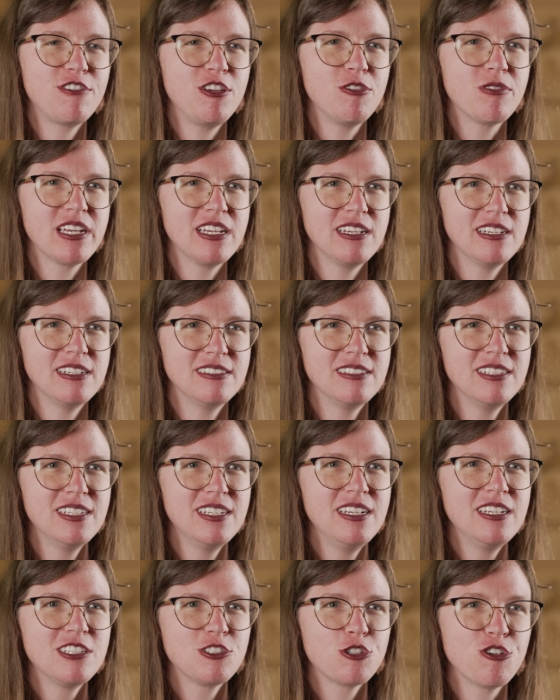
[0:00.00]
You can
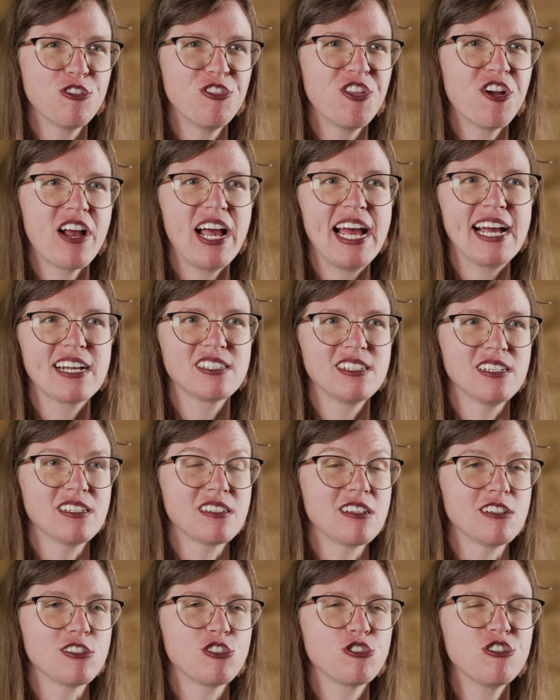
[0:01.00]
turn their
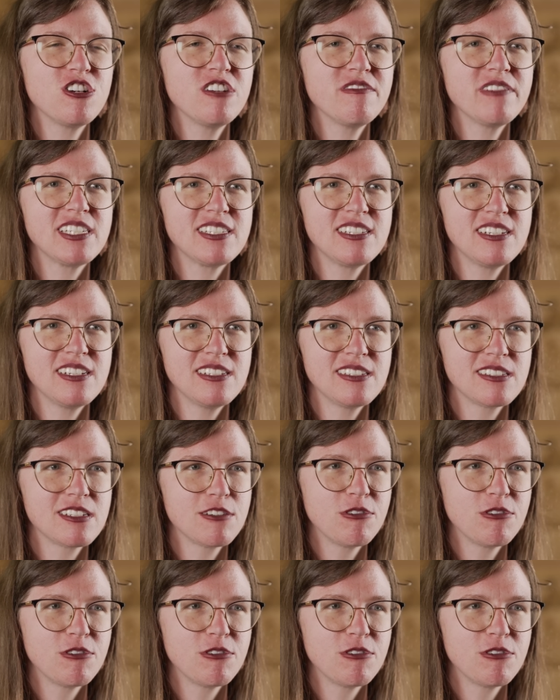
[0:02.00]
access to services